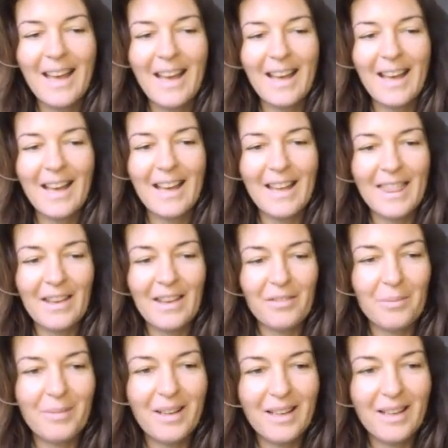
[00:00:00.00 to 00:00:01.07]
Never
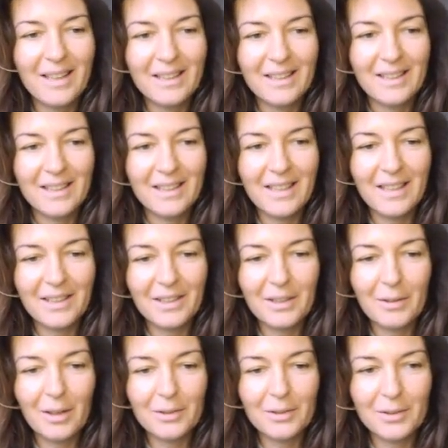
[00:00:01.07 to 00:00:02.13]
mind, here
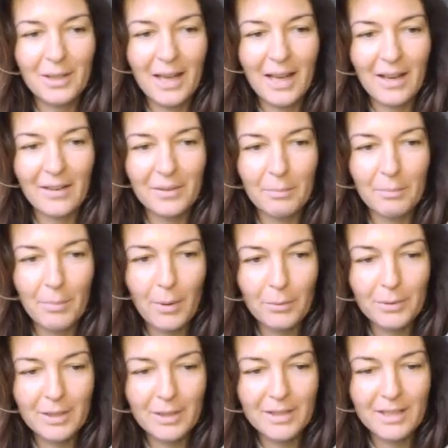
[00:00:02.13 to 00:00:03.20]
you also have the
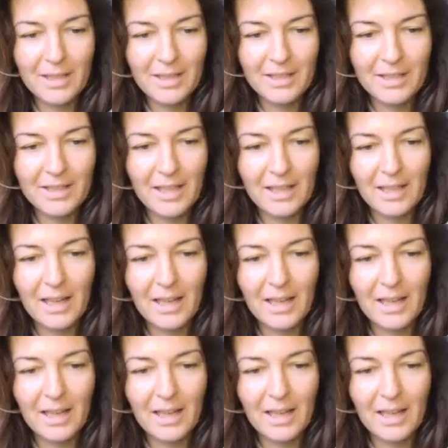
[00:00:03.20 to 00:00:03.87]
bonuses that